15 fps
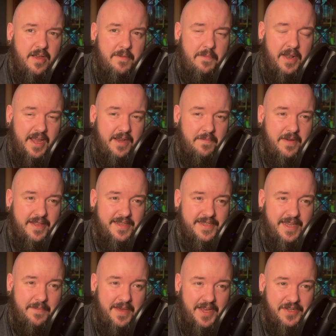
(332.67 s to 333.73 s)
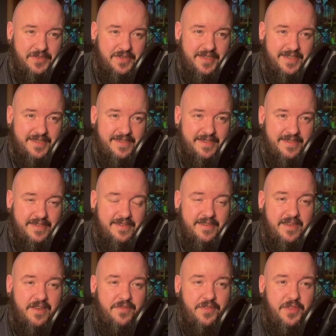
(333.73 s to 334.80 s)
played by the same actress
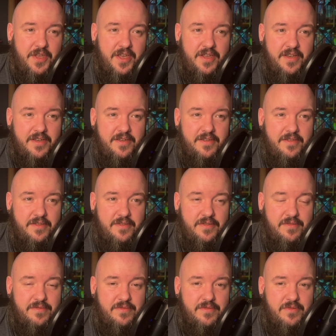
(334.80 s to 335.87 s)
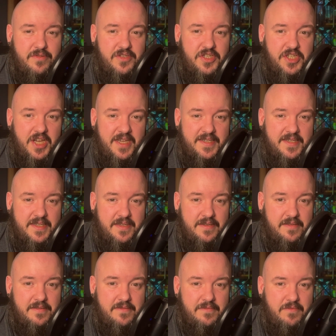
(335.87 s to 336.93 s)
that just
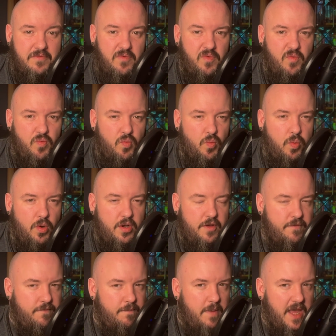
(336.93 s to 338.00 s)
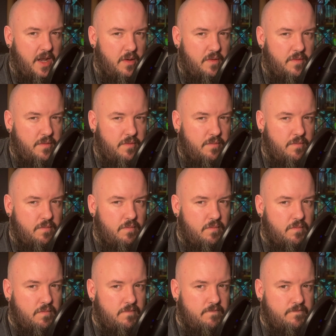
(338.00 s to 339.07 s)
would have been
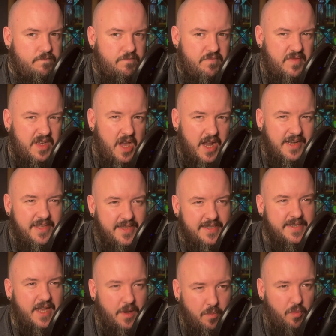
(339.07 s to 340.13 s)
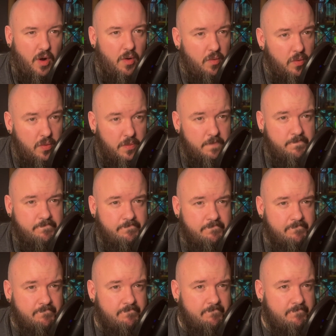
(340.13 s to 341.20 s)
kind of the same role,
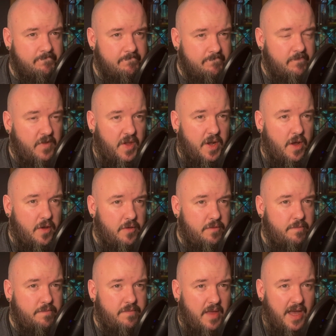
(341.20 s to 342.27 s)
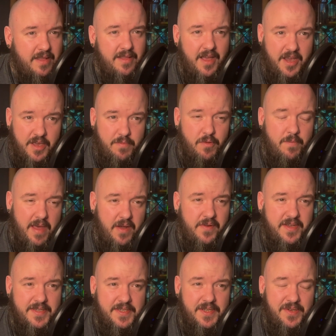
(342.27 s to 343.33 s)
you know, unlikable
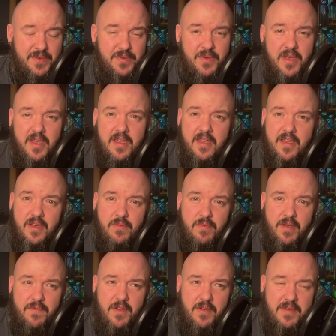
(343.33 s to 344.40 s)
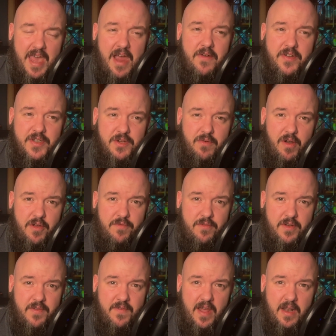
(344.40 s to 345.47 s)
Mary Sue with no character growth
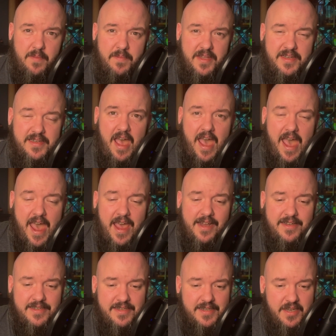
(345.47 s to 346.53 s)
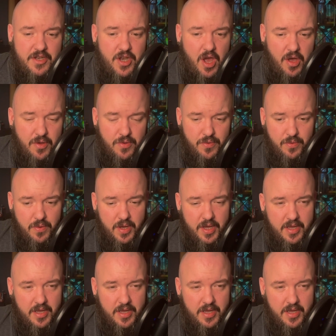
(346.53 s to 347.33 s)
or development and no